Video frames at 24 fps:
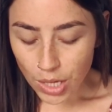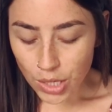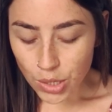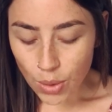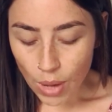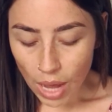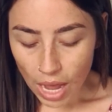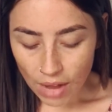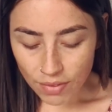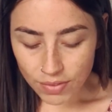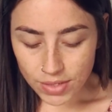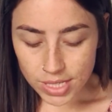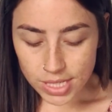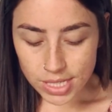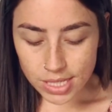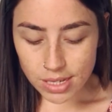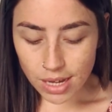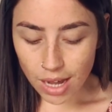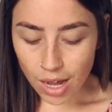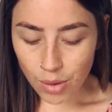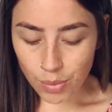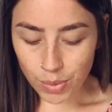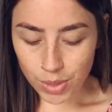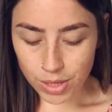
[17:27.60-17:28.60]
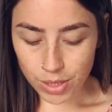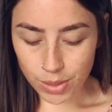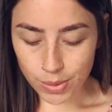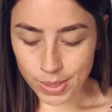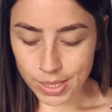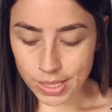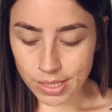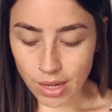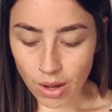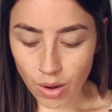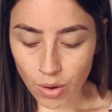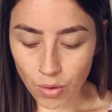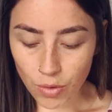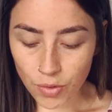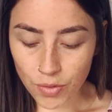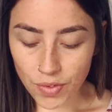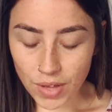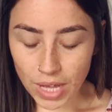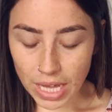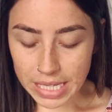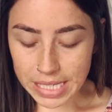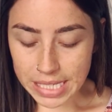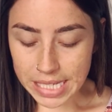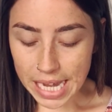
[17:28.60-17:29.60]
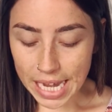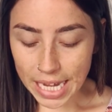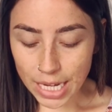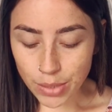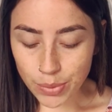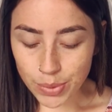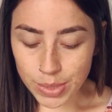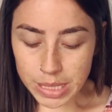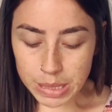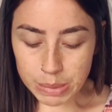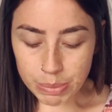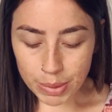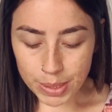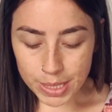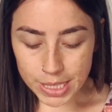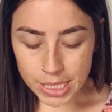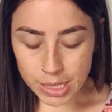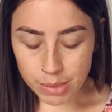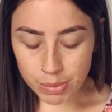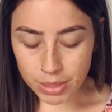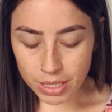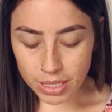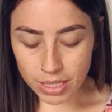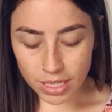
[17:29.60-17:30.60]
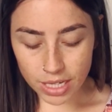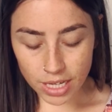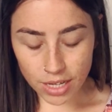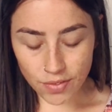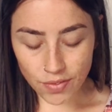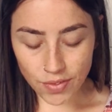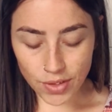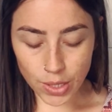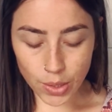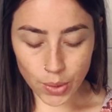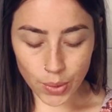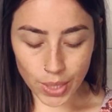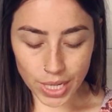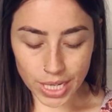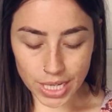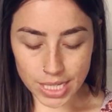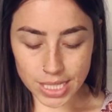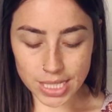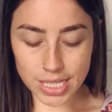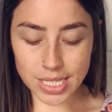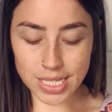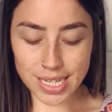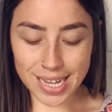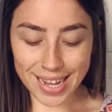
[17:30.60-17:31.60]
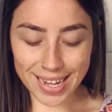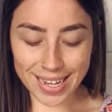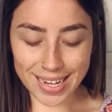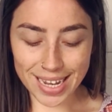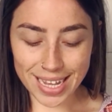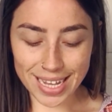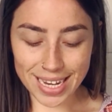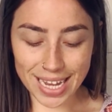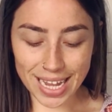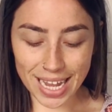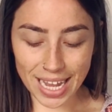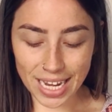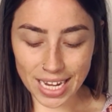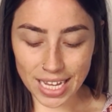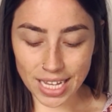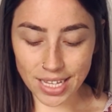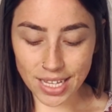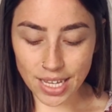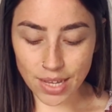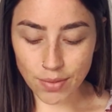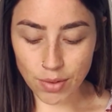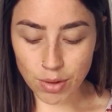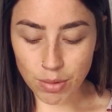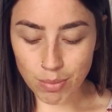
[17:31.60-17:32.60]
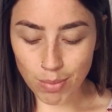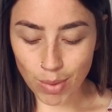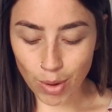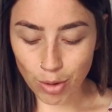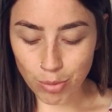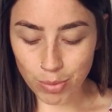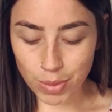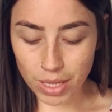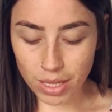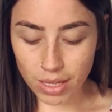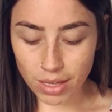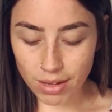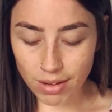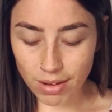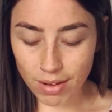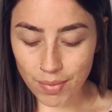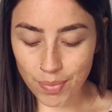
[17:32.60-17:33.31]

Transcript: You have to start with yourself and take responsibility for your inner state at any given moment.